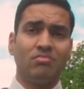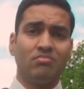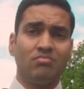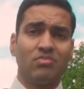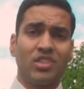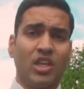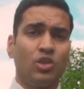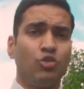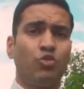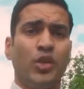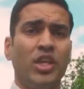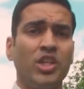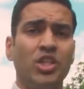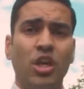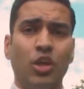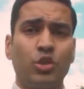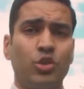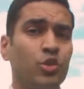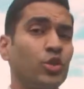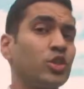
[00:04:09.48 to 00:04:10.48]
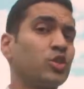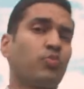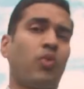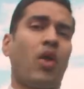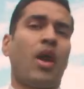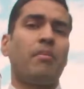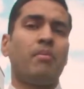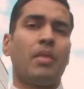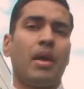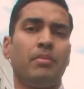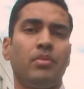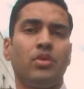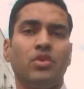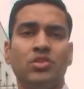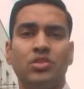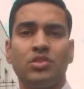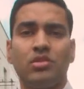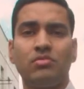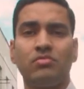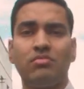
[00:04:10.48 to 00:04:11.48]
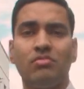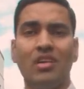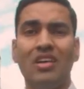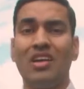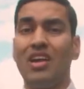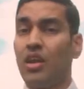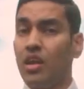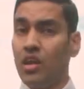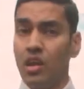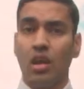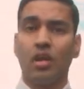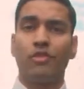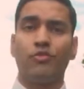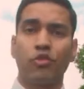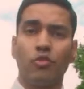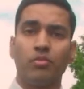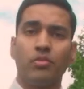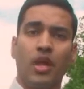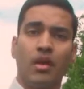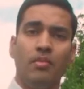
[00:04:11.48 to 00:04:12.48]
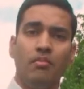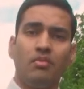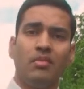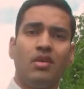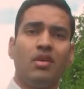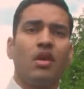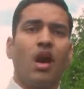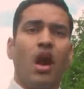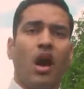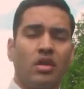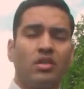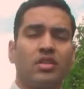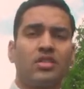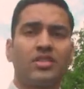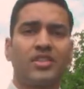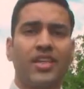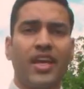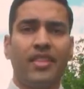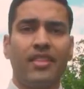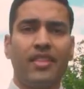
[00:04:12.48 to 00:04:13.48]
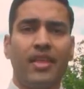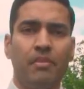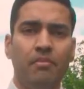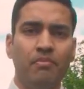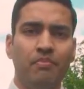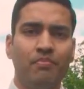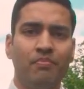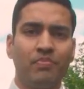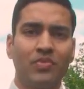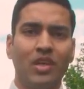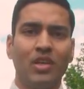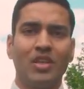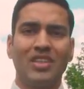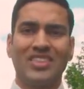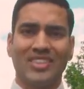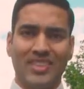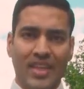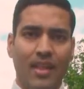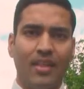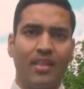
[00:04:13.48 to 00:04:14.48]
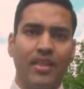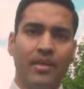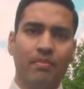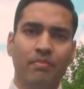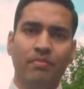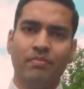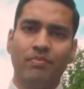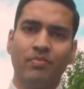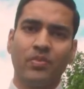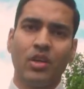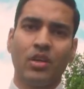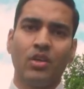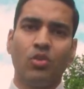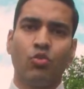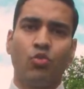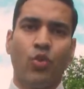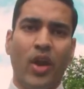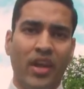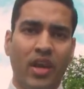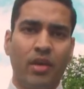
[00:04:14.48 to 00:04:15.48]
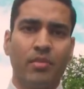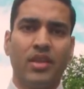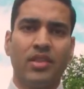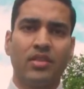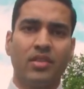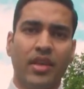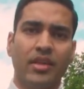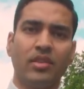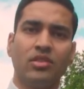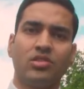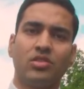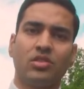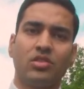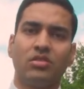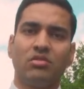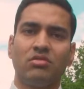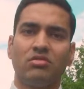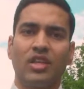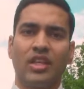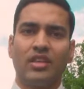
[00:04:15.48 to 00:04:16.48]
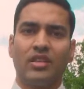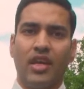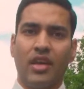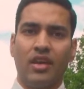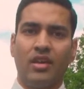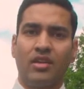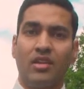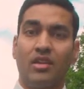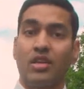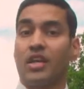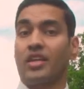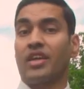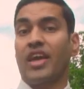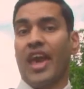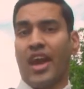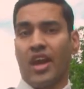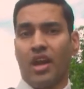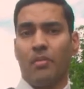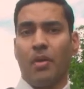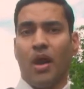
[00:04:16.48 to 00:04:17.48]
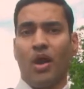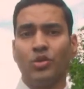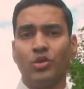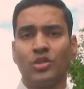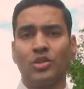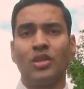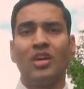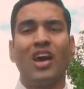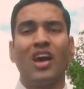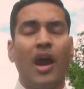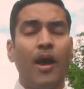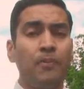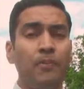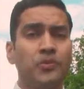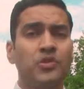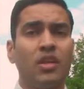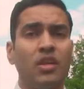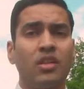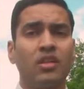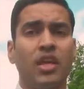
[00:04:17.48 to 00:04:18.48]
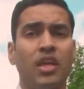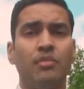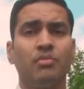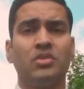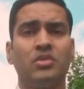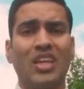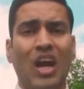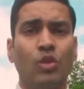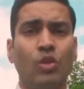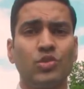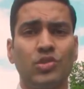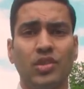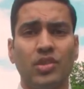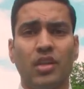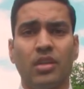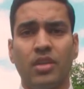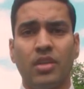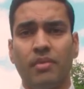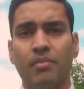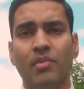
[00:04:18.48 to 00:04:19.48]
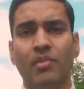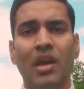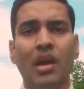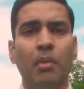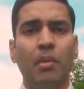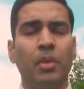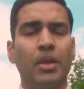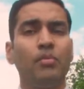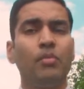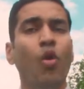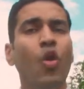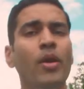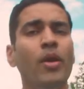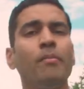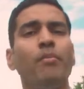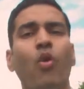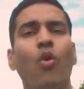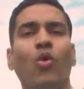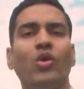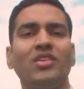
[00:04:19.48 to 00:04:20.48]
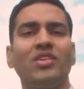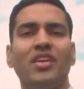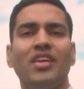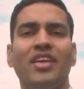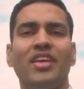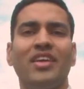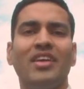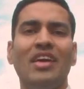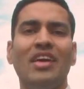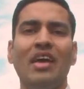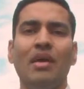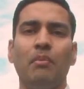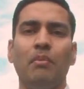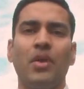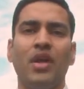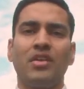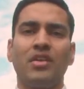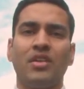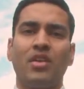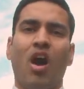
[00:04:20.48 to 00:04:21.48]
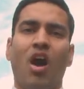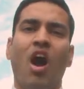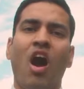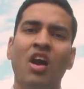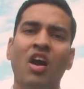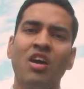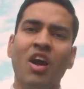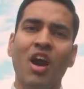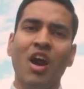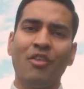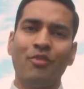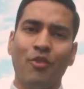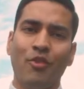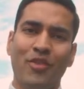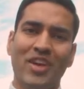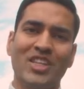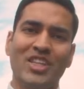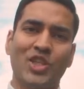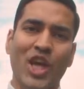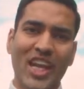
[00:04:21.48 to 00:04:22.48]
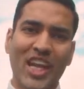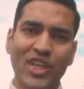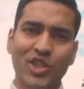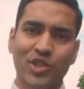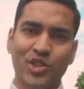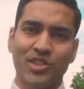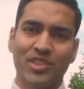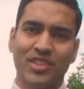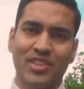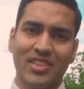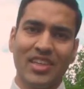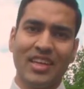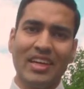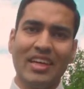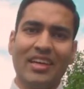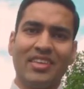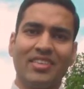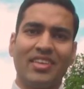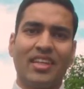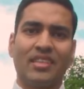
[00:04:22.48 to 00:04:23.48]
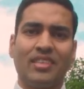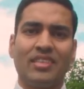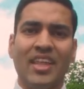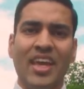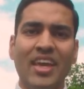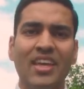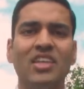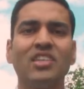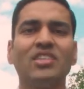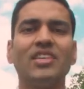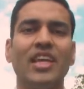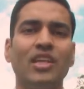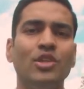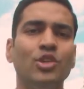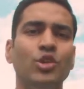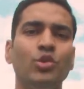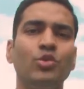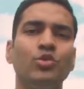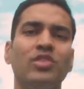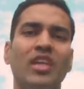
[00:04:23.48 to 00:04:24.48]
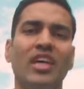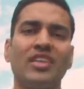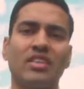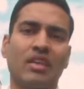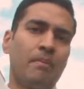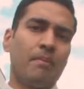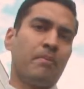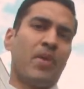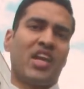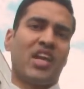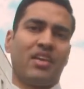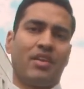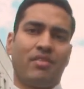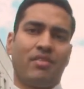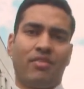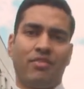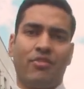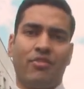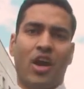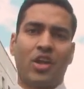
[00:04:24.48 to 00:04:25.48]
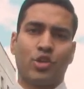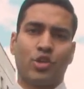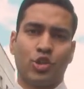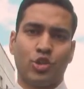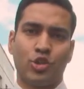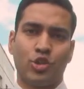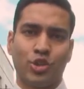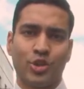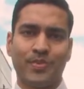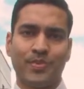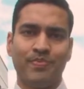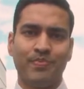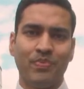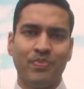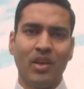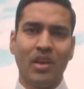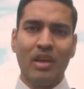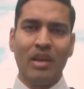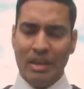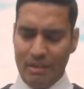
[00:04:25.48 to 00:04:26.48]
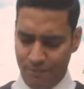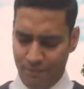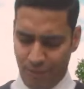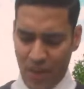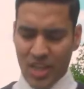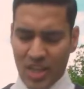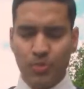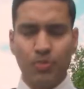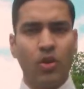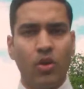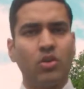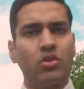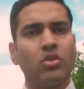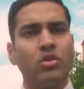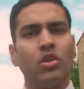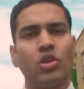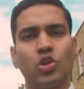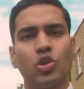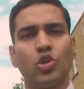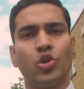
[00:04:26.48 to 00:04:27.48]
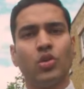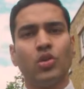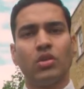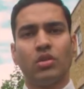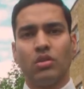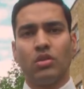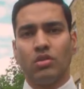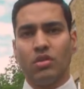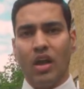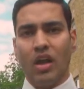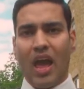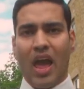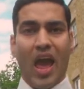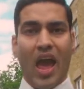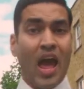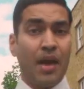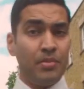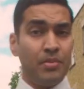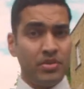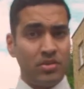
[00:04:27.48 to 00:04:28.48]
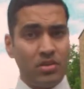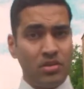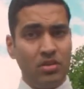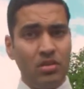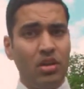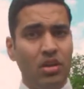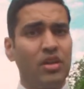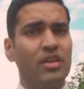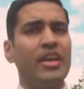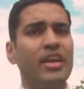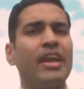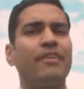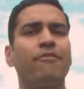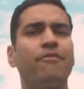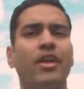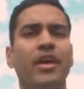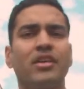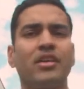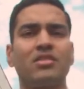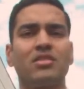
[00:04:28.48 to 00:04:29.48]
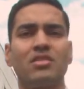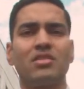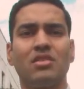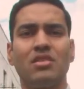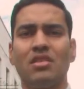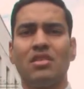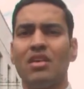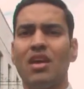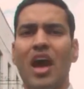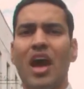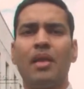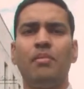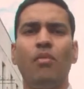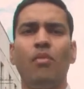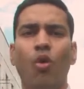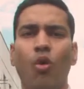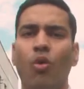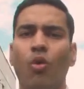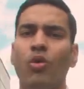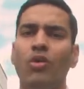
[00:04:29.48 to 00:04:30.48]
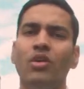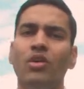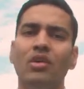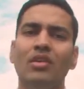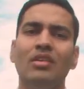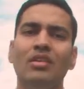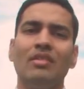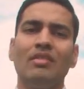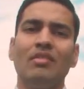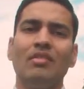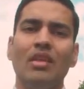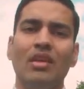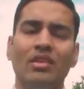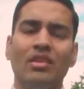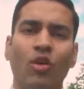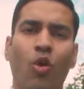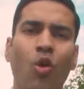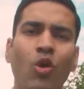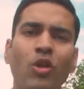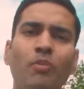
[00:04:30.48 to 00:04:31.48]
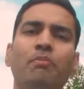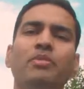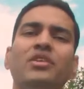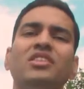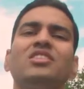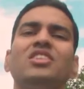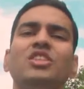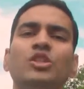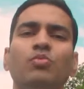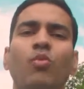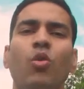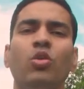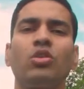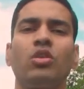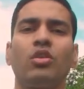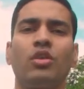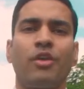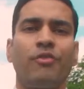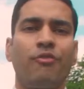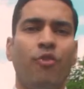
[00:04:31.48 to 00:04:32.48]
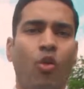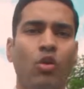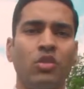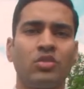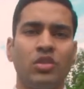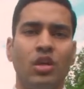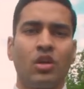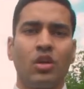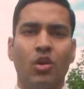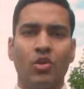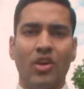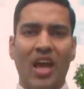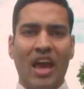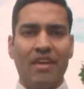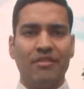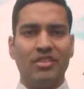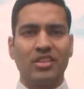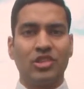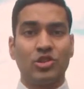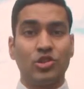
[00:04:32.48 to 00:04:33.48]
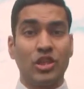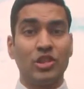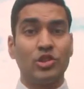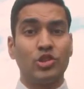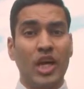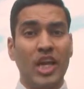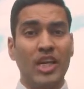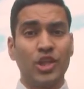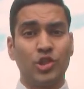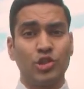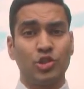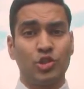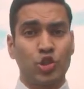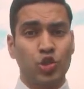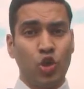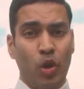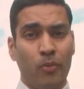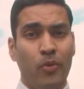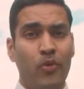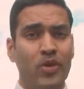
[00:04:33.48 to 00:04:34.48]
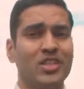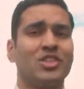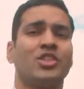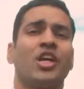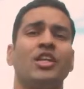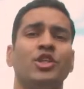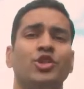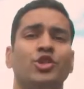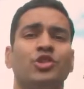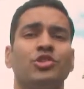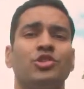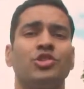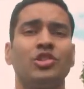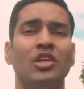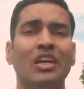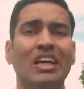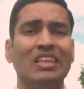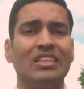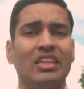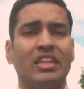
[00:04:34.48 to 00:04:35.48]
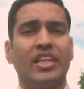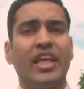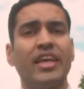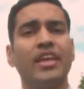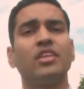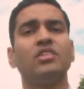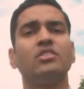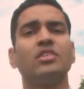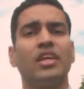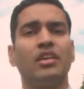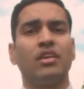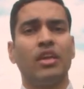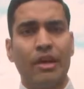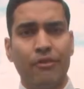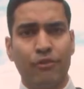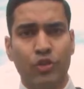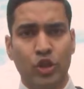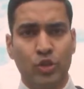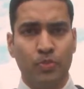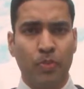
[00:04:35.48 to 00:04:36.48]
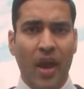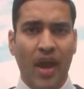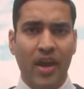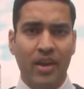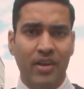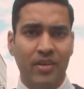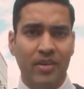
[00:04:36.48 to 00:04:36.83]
can reach out to its Prime members, learn from them, understand them, sell them, recommend things that they could care about, upsell them, downsell them, but more importantly, build an archive of intelligence that they can then use as a competitive advantage. Facebook, Google, Amazon, Netflix, and more. The whole business model revolves around having this intelligence, shopper intelligence, that they can then leverage back.